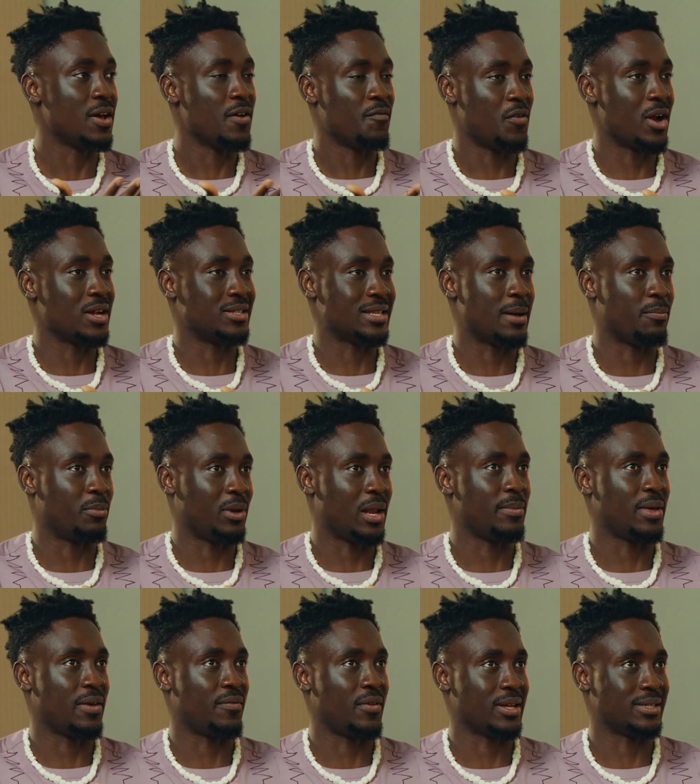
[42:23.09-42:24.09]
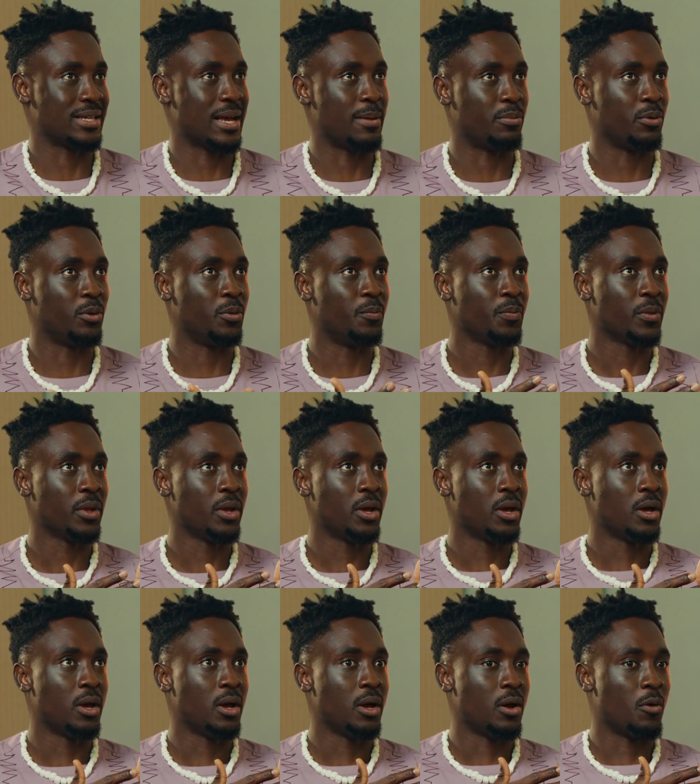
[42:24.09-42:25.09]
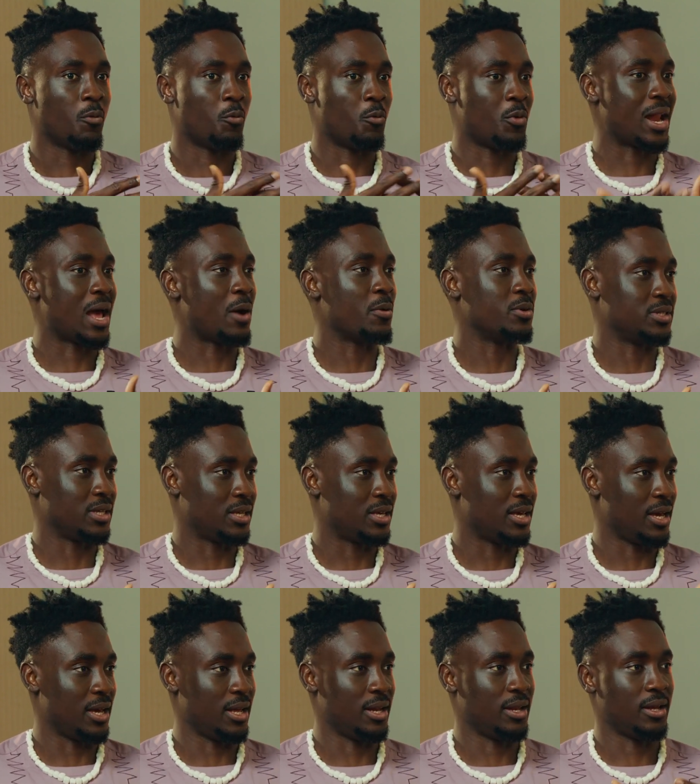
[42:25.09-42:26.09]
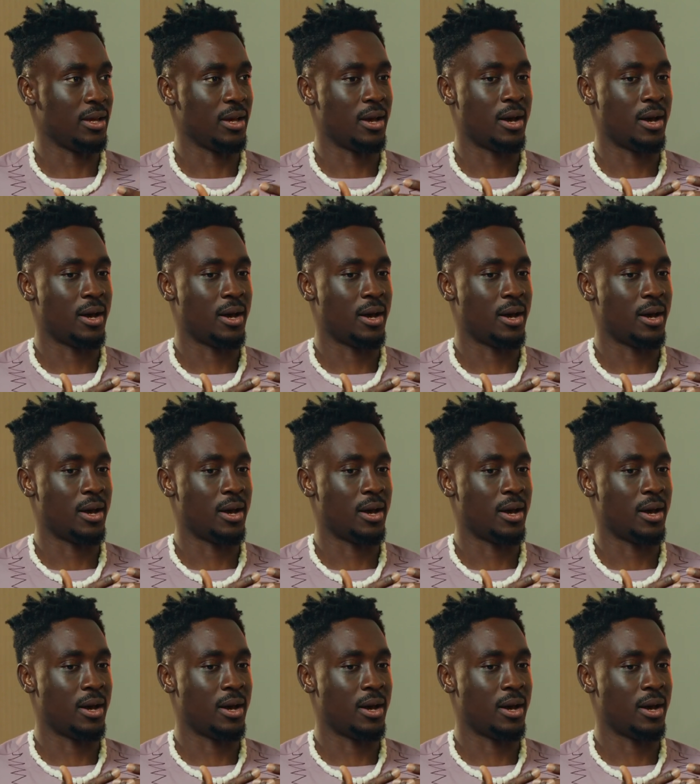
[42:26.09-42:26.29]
For example, let me give an example. When I was a kid,